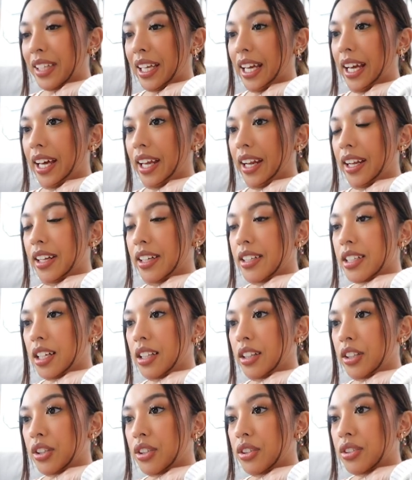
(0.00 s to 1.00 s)
And a
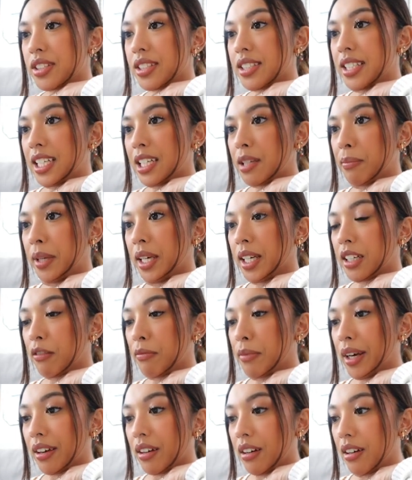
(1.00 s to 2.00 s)
little sneak peek of
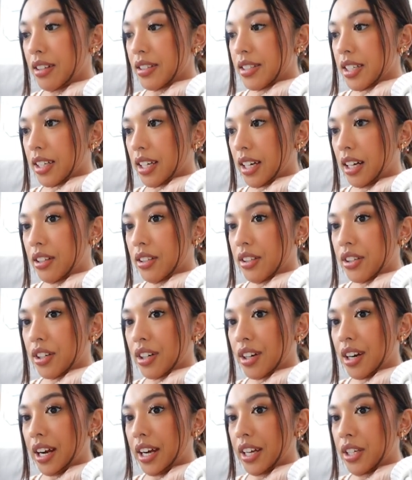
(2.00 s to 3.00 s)
my content
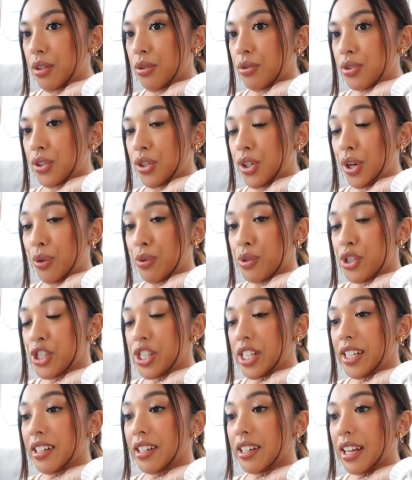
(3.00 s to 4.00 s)
calendar, I use
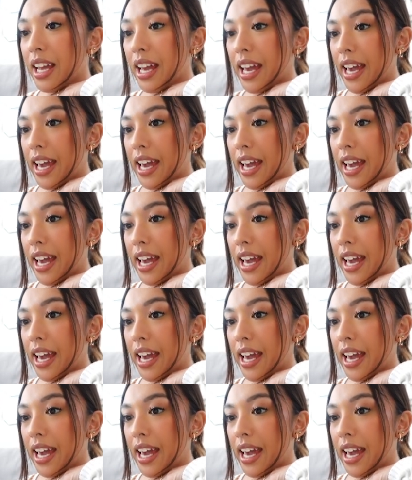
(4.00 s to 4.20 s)
Notion,